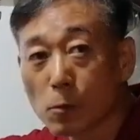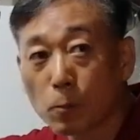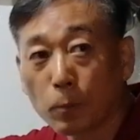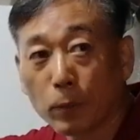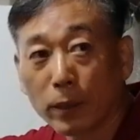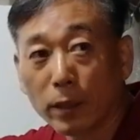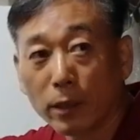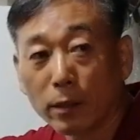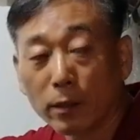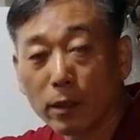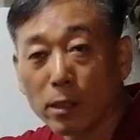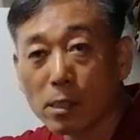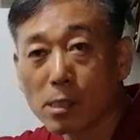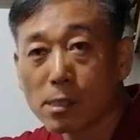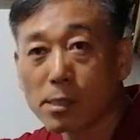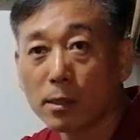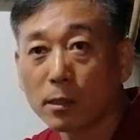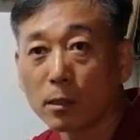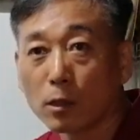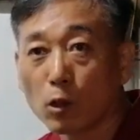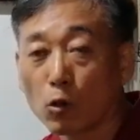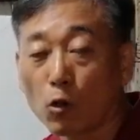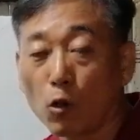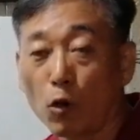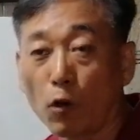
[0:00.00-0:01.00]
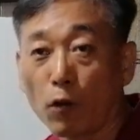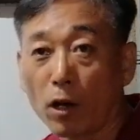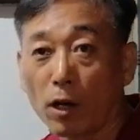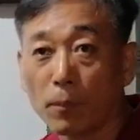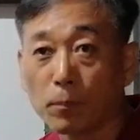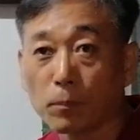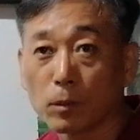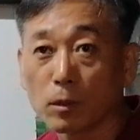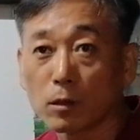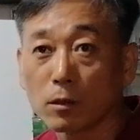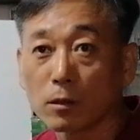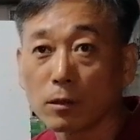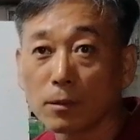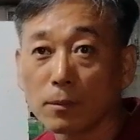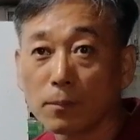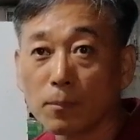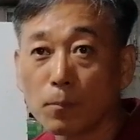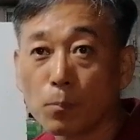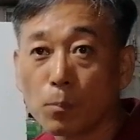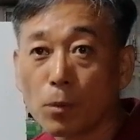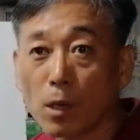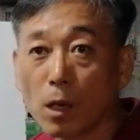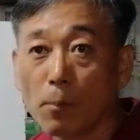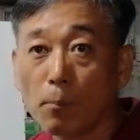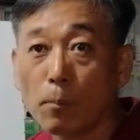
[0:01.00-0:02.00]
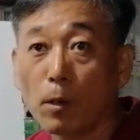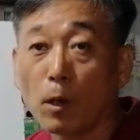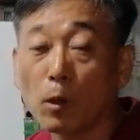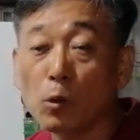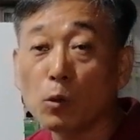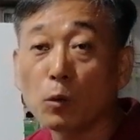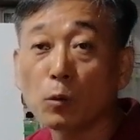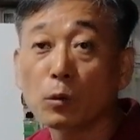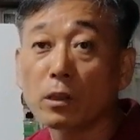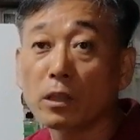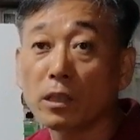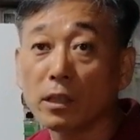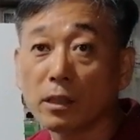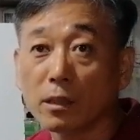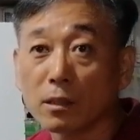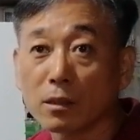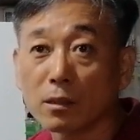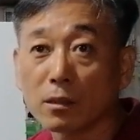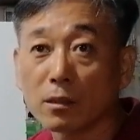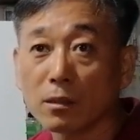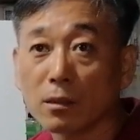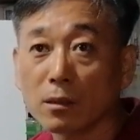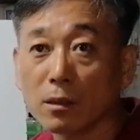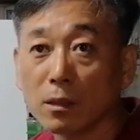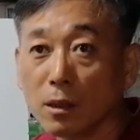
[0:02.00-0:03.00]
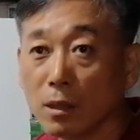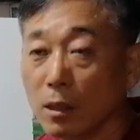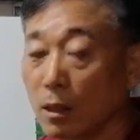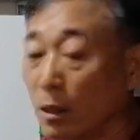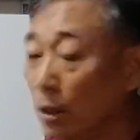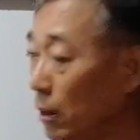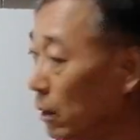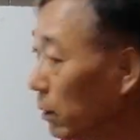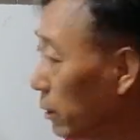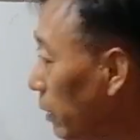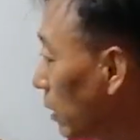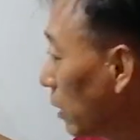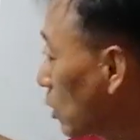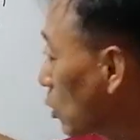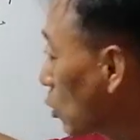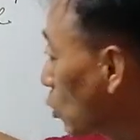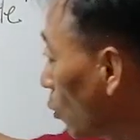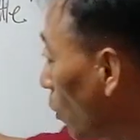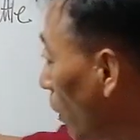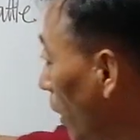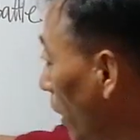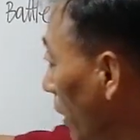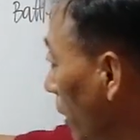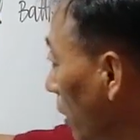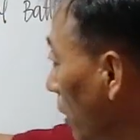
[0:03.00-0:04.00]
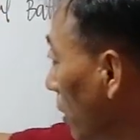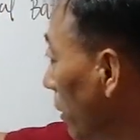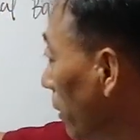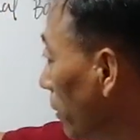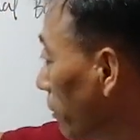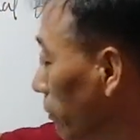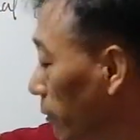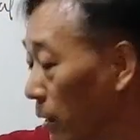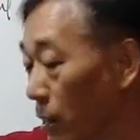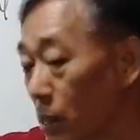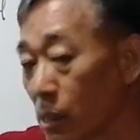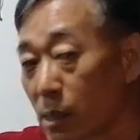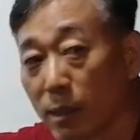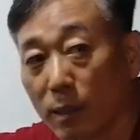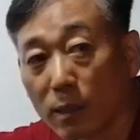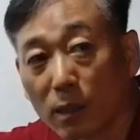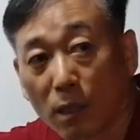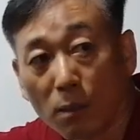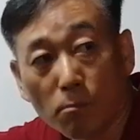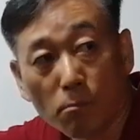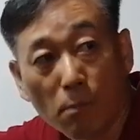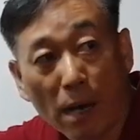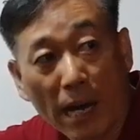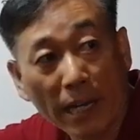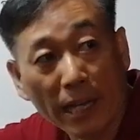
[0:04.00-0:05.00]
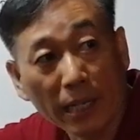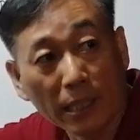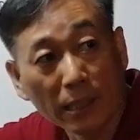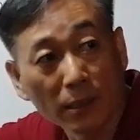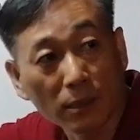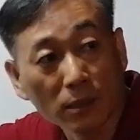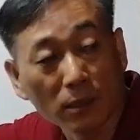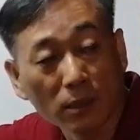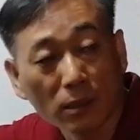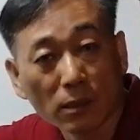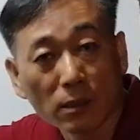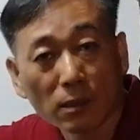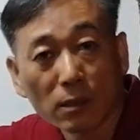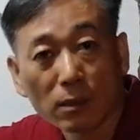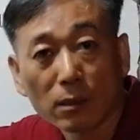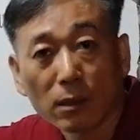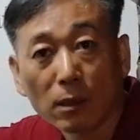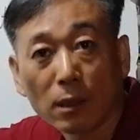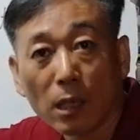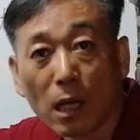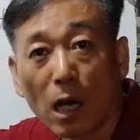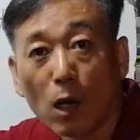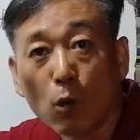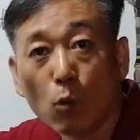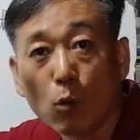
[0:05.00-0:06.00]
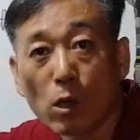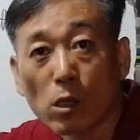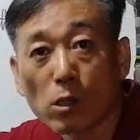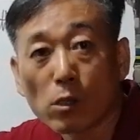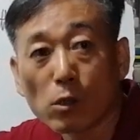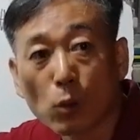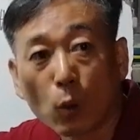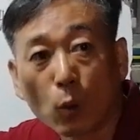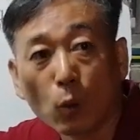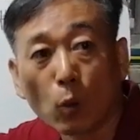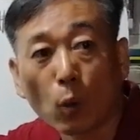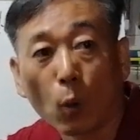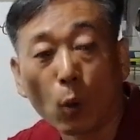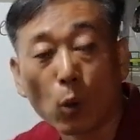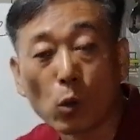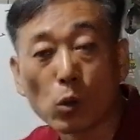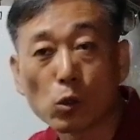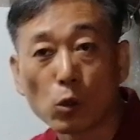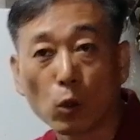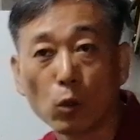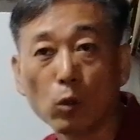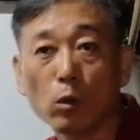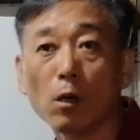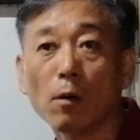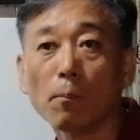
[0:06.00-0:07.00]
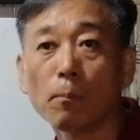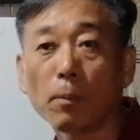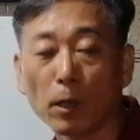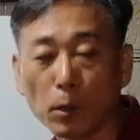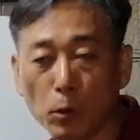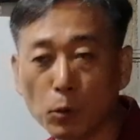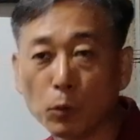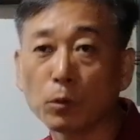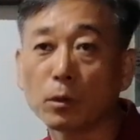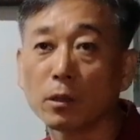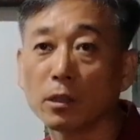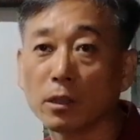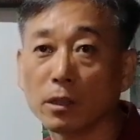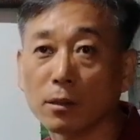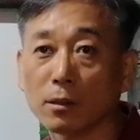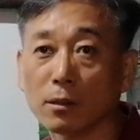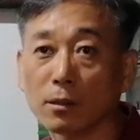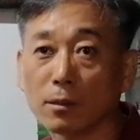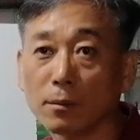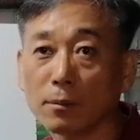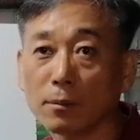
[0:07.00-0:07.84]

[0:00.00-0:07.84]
spirit is still corrupt, polluted. That's why this is the mind. Our soul also polluted.